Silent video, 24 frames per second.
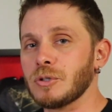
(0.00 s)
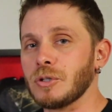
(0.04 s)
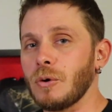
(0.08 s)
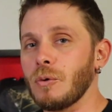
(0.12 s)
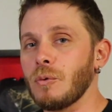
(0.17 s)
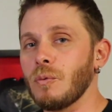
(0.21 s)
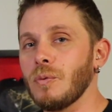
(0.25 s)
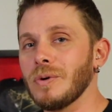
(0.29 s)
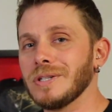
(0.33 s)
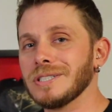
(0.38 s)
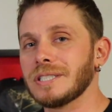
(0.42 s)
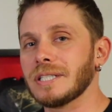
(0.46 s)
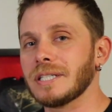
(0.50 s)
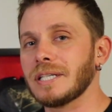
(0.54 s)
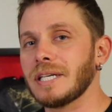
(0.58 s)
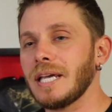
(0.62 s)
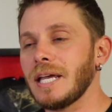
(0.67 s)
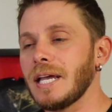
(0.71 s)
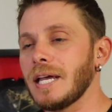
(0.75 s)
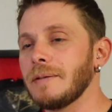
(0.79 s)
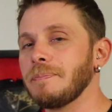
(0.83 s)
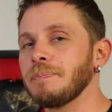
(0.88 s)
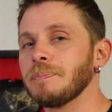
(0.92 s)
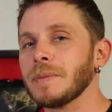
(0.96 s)
So once
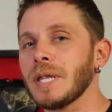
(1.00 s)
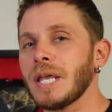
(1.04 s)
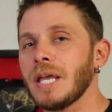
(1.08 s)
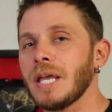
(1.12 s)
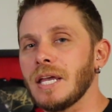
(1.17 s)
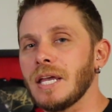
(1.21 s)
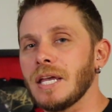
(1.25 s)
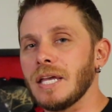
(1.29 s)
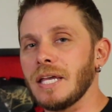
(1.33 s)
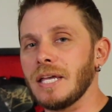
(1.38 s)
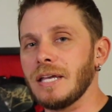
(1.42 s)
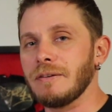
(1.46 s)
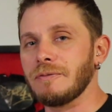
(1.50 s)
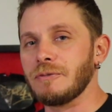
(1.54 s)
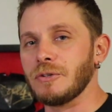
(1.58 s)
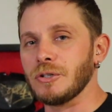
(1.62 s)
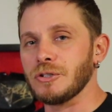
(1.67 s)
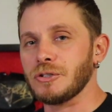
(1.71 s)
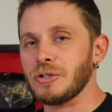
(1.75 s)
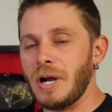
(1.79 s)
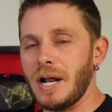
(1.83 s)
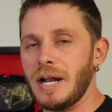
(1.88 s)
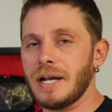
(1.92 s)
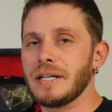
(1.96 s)
again, if you're
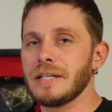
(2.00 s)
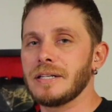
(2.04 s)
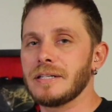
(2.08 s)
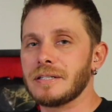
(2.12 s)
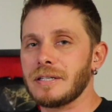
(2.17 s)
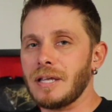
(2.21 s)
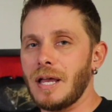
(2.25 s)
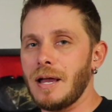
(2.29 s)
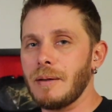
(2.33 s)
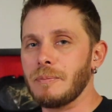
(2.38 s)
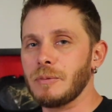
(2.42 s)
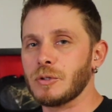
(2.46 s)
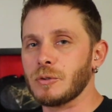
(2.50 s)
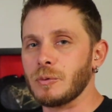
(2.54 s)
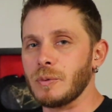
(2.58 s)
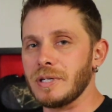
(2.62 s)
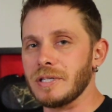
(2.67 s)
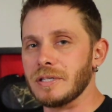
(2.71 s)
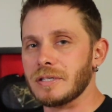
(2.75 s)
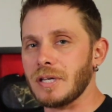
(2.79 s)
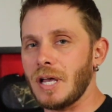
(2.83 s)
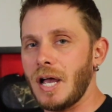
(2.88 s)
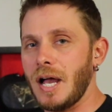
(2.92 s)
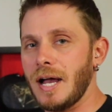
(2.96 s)
trying to decide
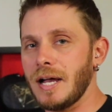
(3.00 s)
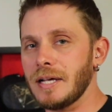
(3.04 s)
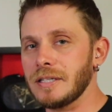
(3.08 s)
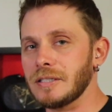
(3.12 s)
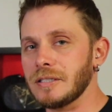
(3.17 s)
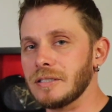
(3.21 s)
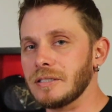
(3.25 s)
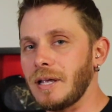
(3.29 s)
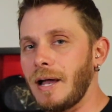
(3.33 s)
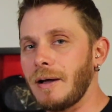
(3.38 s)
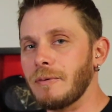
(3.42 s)
between sizes,